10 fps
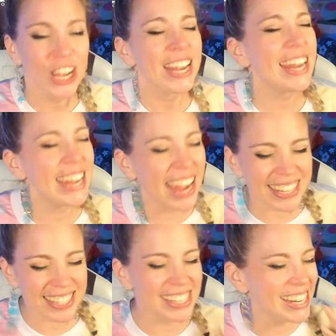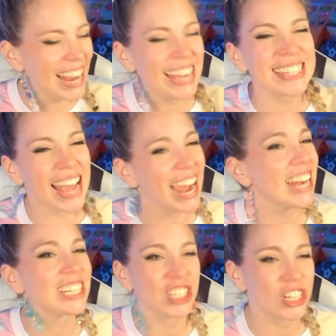Yes, he has
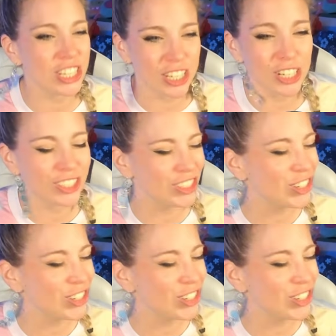action synergy.